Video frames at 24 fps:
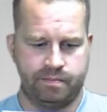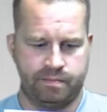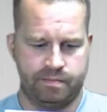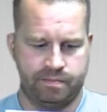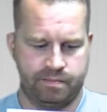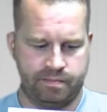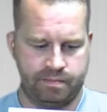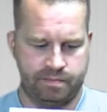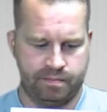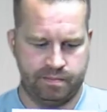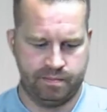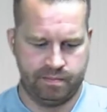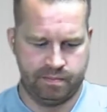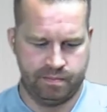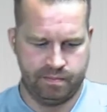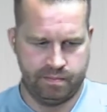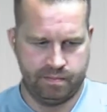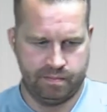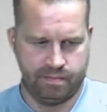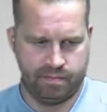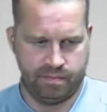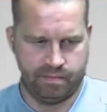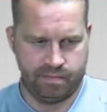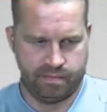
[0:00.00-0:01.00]

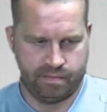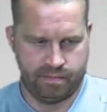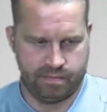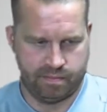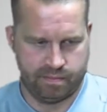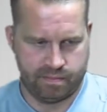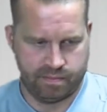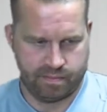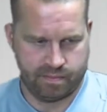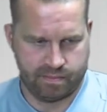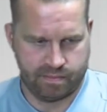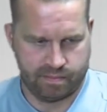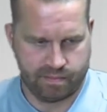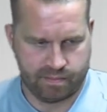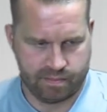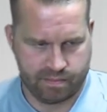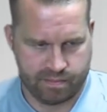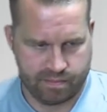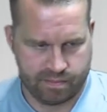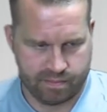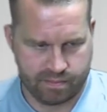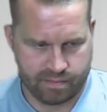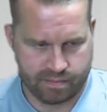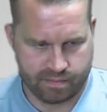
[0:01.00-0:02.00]

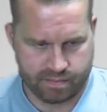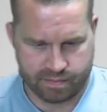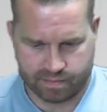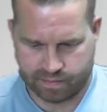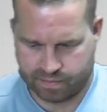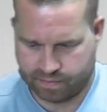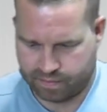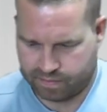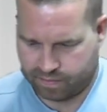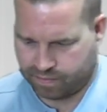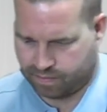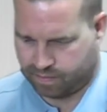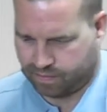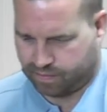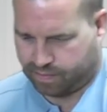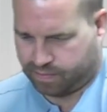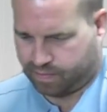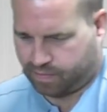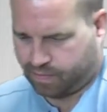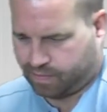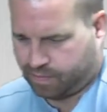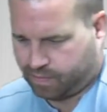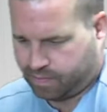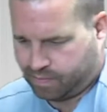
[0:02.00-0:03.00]

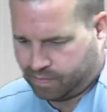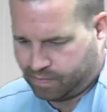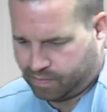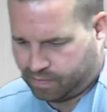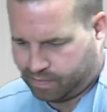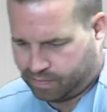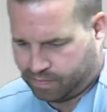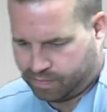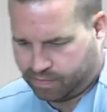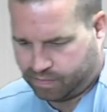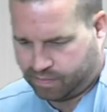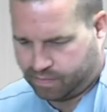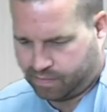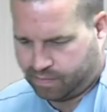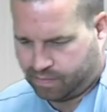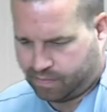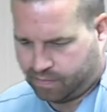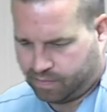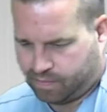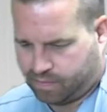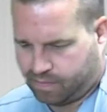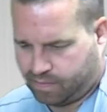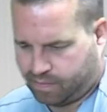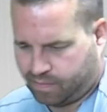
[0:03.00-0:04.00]

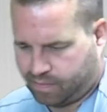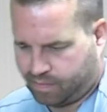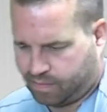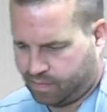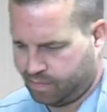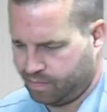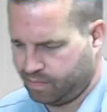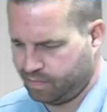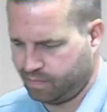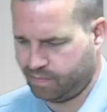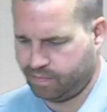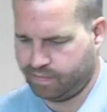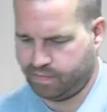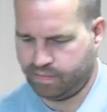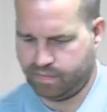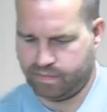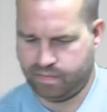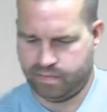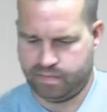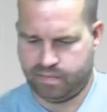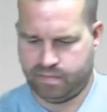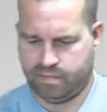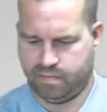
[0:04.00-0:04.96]
(no one is talking)